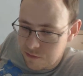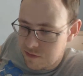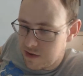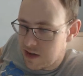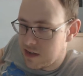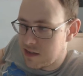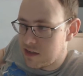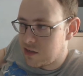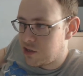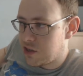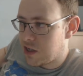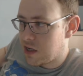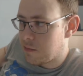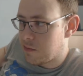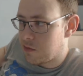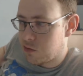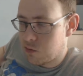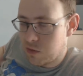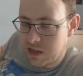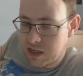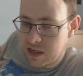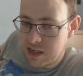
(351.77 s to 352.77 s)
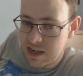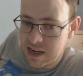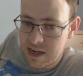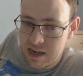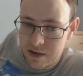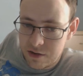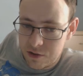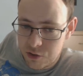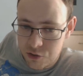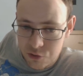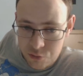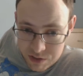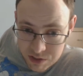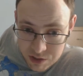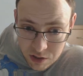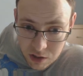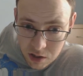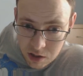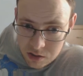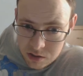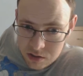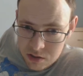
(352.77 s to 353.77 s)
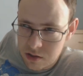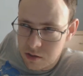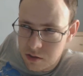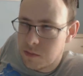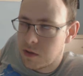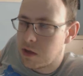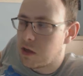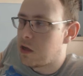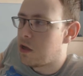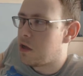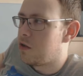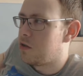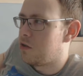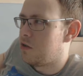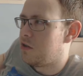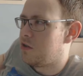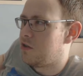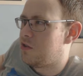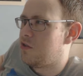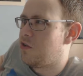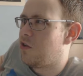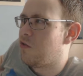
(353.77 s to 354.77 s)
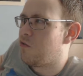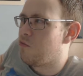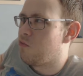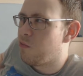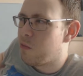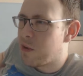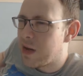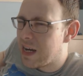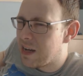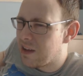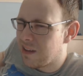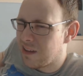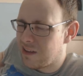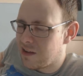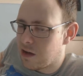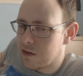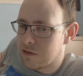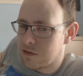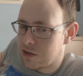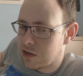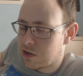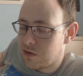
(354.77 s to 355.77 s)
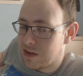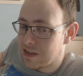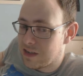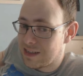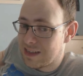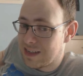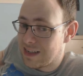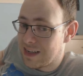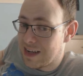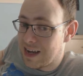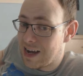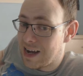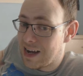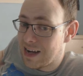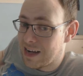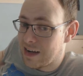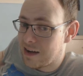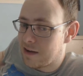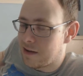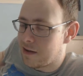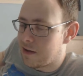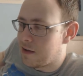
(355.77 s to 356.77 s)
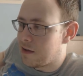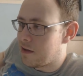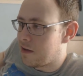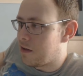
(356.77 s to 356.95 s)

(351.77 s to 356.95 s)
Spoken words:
The Vita Chambers, when you die, you just return to them, so there's no real consequence to dying.